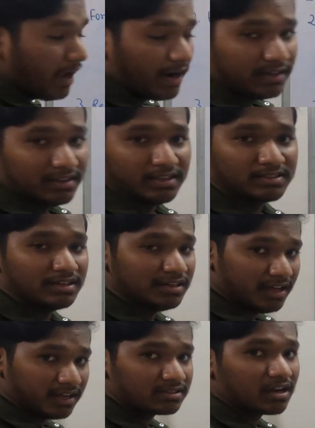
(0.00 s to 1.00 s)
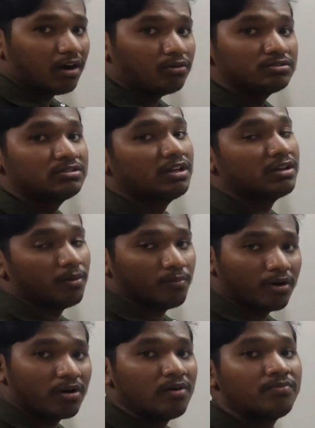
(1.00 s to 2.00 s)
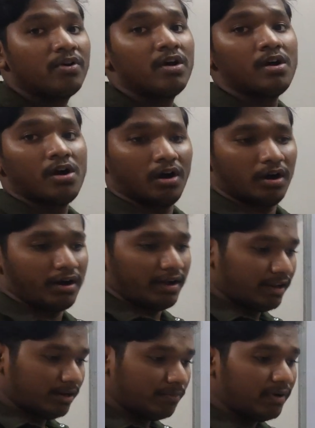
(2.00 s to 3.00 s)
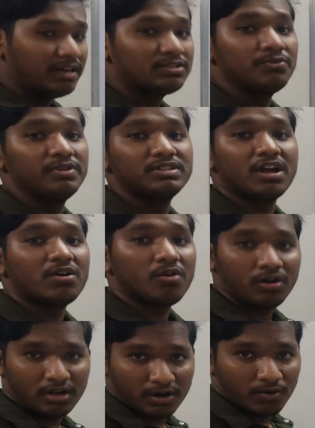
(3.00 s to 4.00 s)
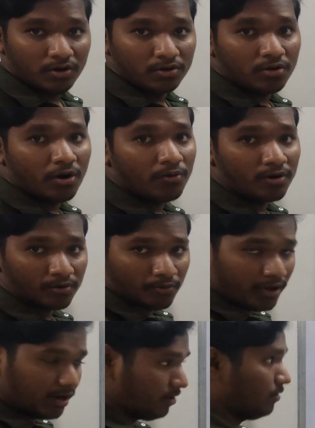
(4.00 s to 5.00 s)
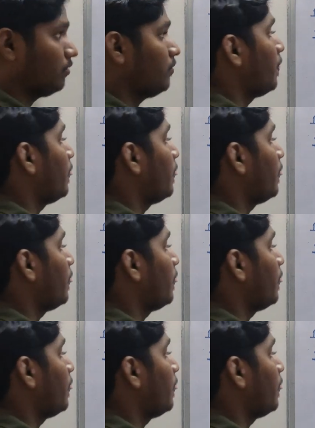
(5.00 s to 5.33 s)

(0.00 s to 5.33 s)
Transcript: and this index counts the number of elements which are not equal to our value.